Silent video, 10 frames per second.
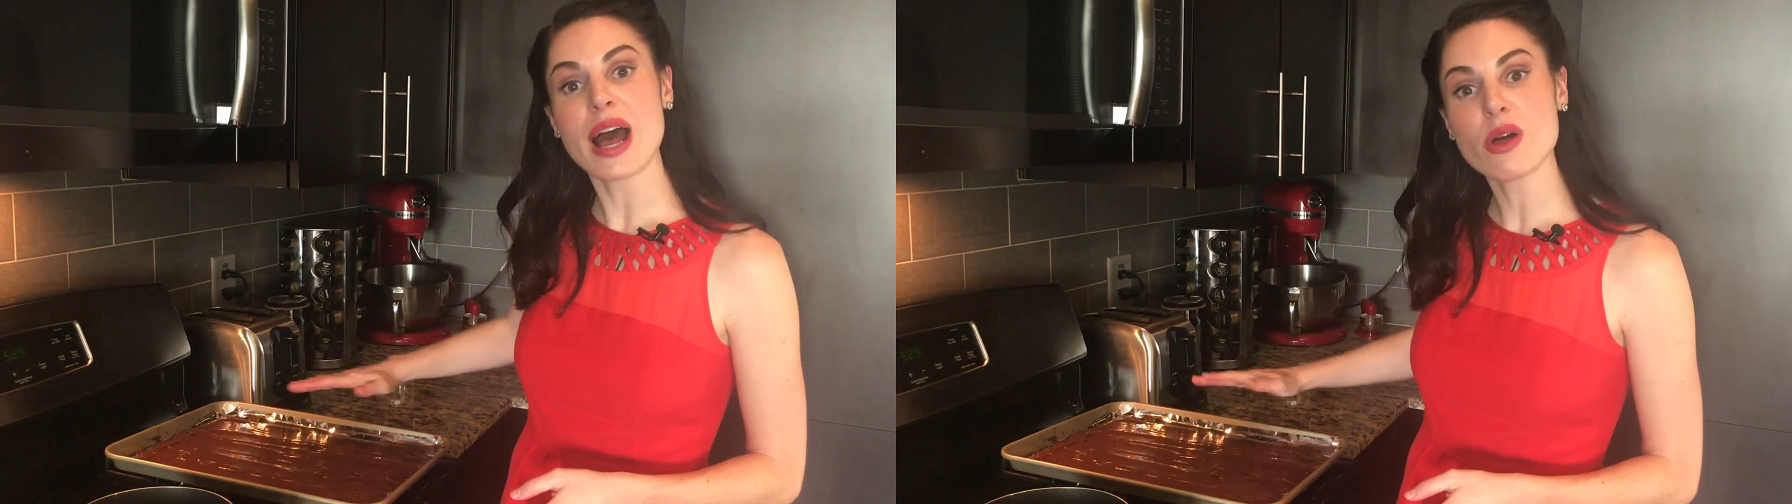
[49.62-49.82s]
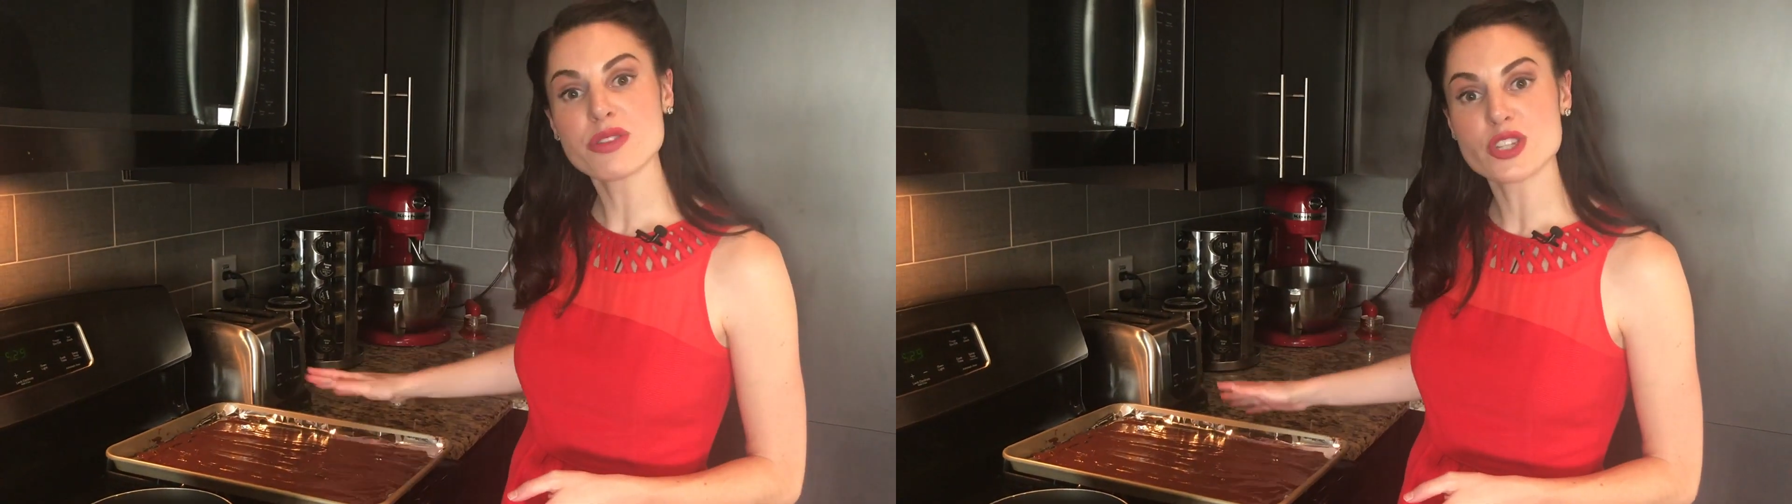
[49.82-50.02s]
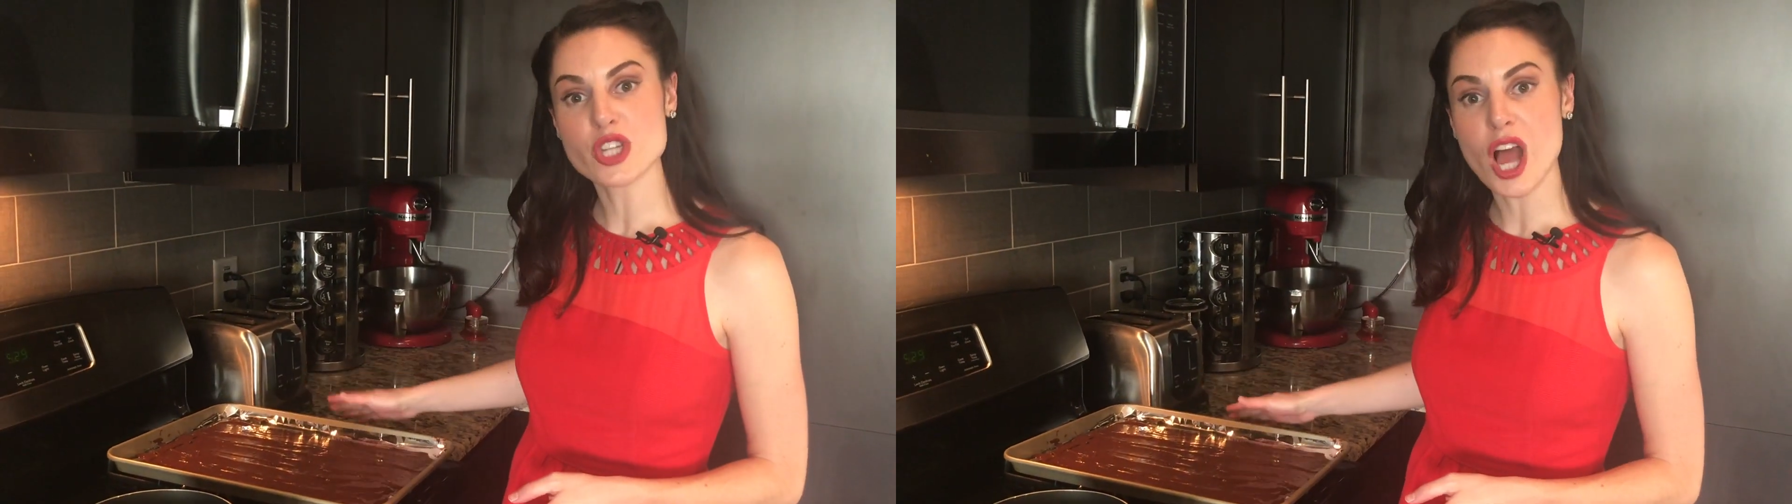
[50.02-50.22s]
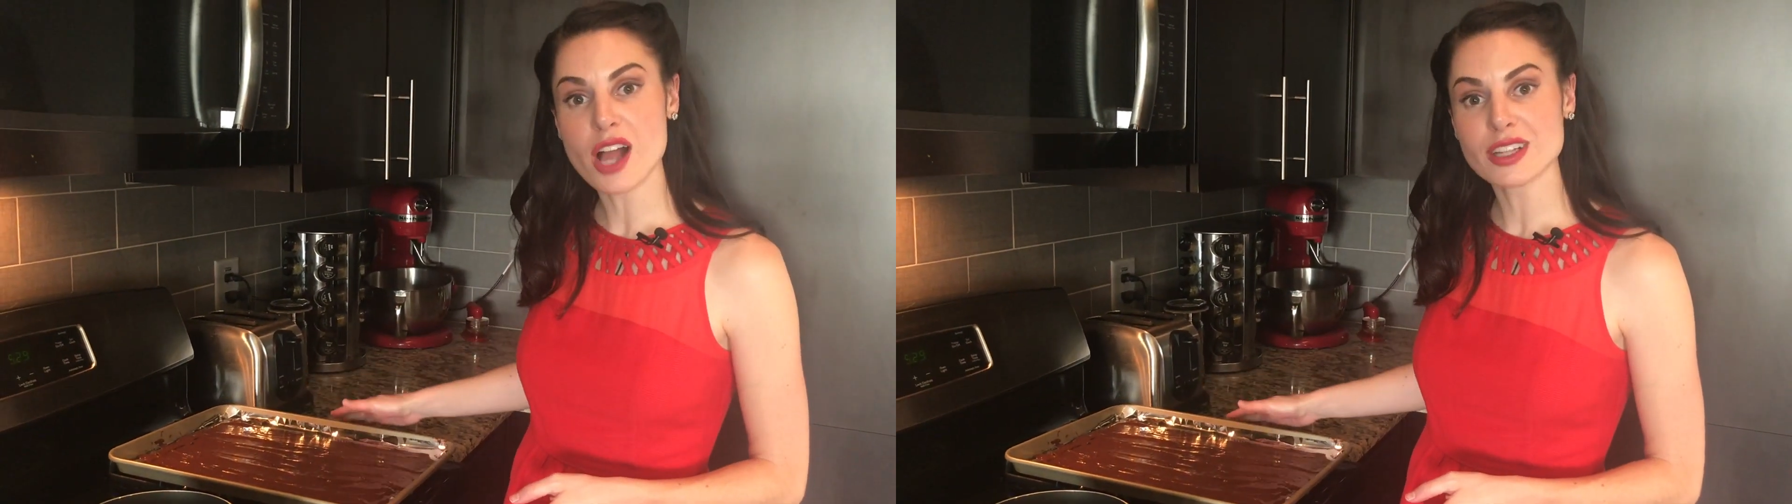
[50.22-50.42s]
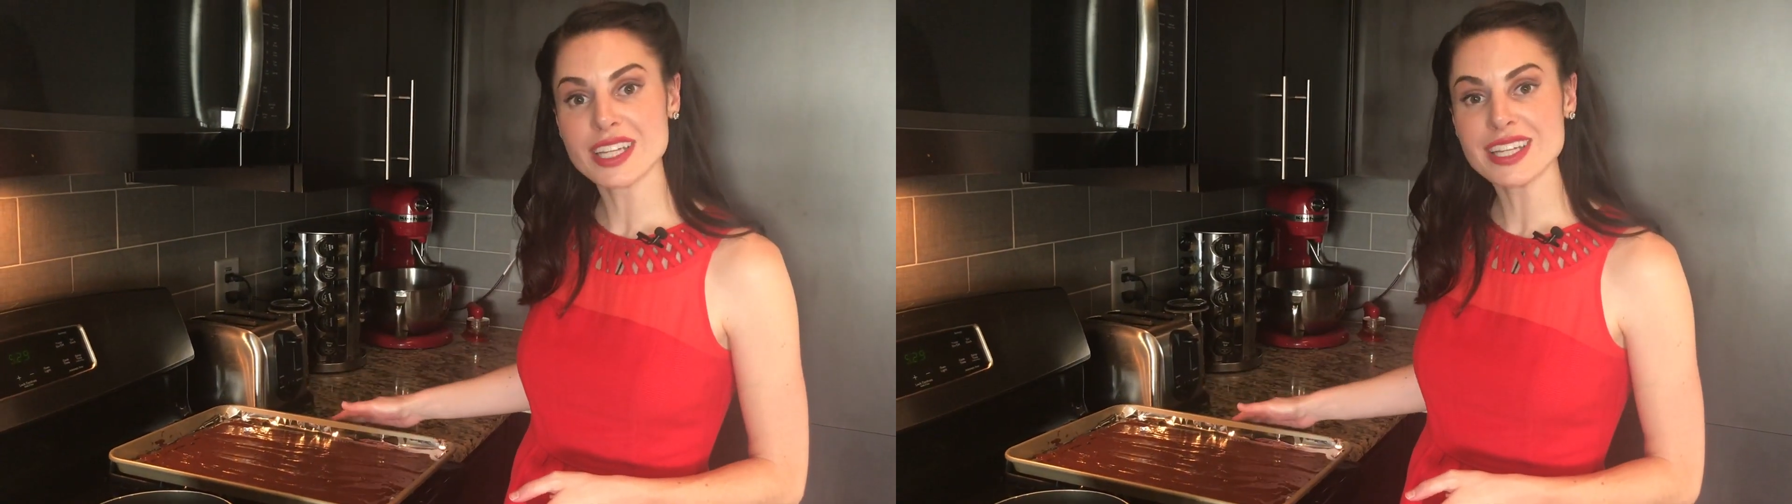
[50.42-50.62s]
out the
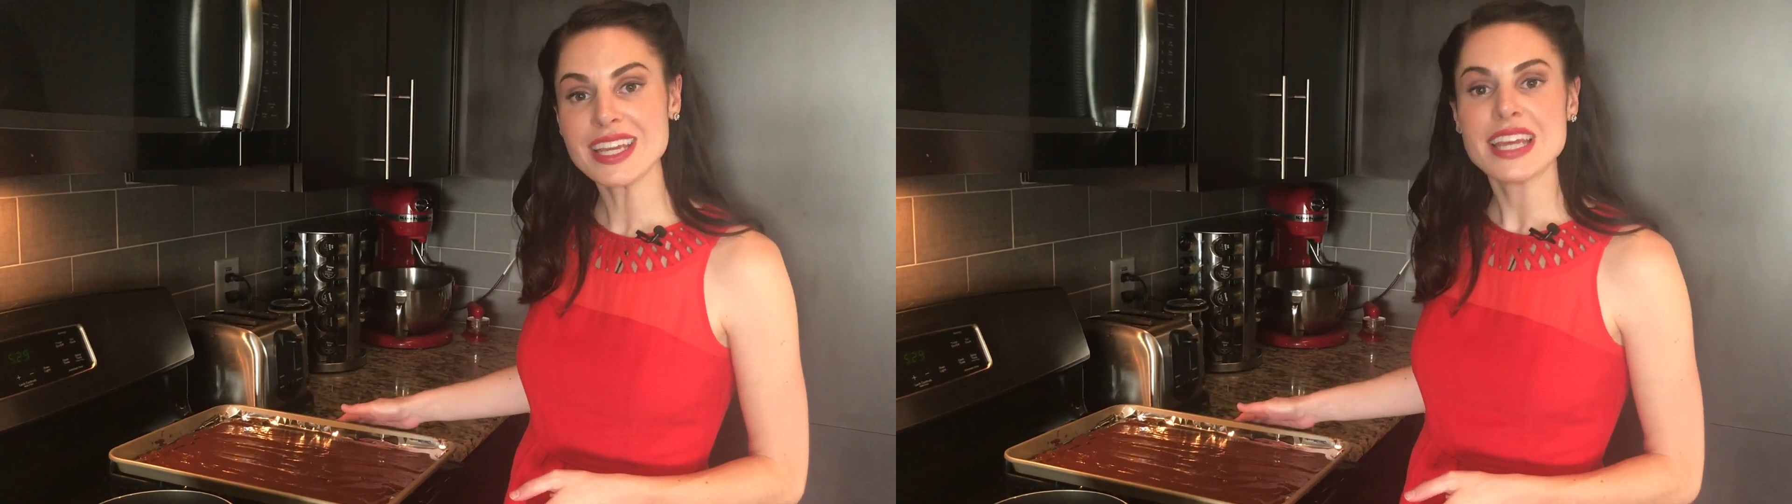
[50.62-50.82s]
chocolate.